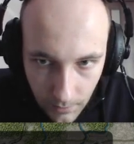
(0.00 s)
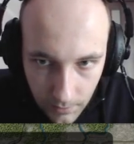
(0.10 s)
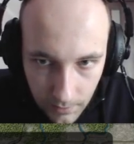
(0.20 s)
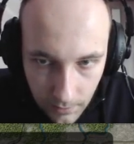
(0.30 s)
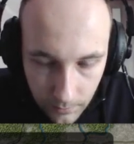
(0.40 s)

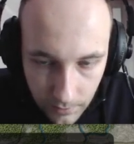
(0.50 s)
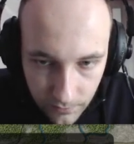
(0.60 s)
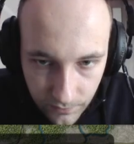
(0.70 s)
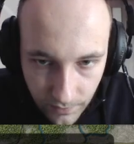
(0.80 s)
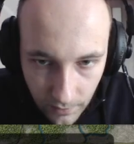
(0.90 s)
Now we have
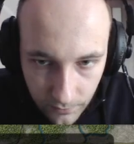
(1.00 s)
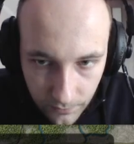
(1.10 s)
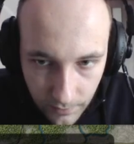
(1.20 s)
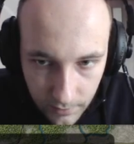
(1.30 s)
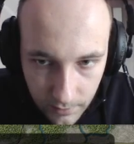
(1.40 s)

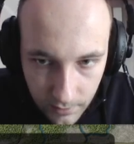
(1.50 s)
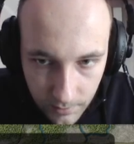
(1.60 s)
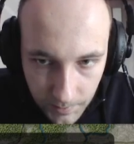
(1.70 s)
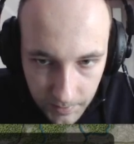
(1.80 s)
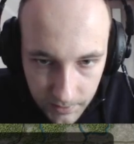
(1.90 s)
500
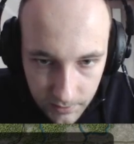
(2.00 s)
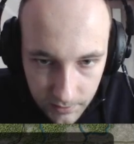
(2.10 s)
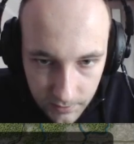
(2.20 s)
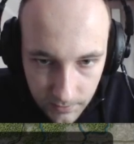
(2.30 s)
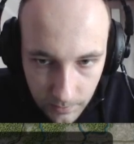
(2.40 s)
MPs,
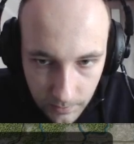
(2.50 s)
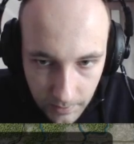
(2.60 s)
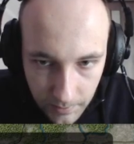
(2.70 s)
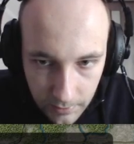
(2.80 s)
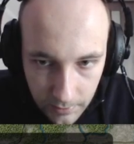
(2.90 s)
so
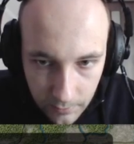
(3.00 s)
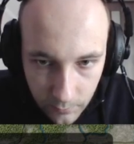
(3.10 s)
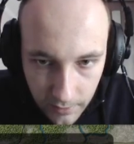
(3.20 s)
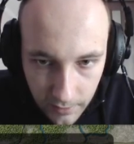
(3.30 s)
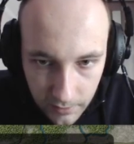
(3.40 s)
maybe we can
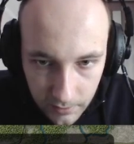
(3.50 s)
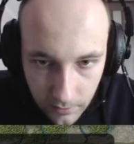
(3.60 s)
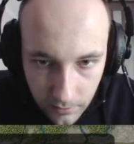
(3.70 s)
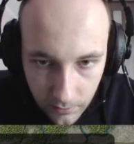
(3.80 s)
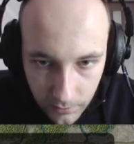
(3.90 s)
wait
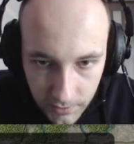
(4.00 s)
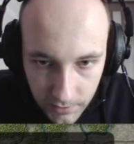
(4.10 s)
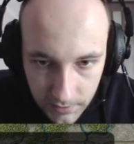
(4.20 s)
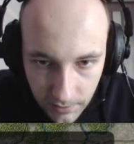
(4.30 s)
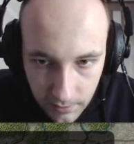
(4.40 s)
on this
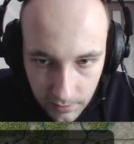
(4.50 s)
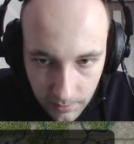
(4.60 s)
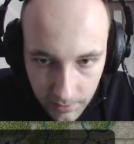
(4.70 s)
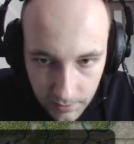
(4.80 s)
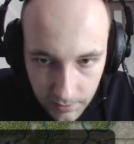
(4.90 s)
a little
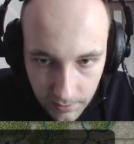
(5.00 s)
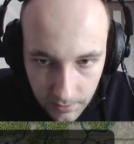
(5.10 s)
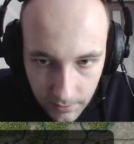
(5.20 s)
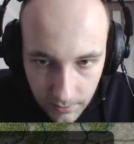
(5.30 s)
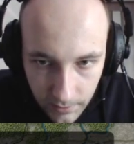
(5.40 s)
bit.
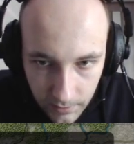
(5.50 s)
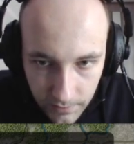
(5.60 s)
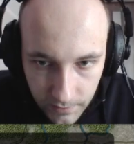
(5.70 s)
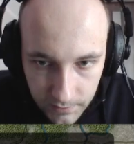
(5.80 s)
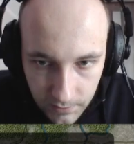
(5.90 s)

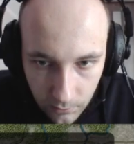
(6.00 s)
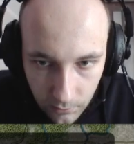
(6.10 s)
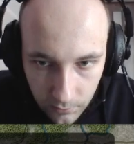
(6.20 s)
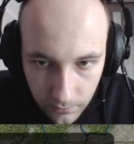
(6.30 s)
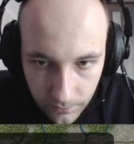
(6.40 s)
Invest all
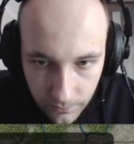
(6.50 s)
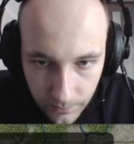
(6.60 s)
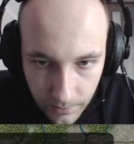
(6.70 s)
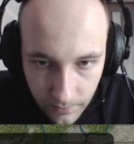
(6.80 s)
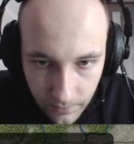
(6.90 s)
of
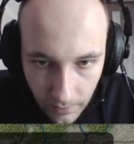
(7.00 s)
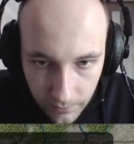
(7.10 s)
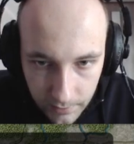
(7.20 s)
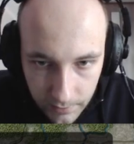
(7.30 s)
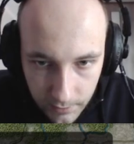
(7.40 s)

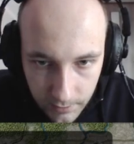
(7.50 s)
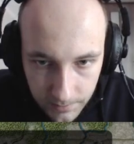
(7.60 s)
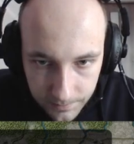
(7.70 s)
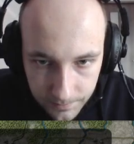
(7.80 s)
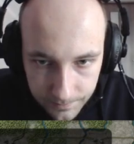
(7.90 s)
500
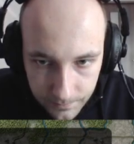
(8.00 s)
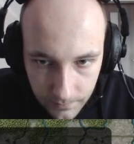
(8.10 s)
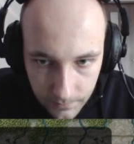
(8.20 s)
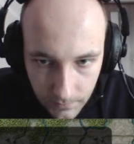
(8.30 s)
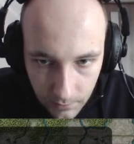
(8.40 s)

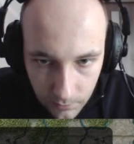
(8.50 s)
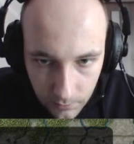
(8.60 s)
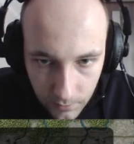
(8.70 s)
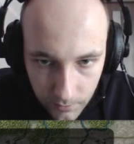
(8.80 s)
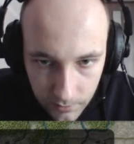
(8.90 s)
to
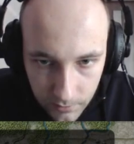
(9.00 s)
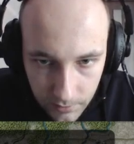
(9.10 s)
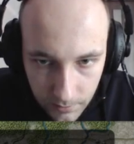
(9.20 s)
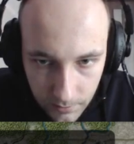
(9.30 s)
those.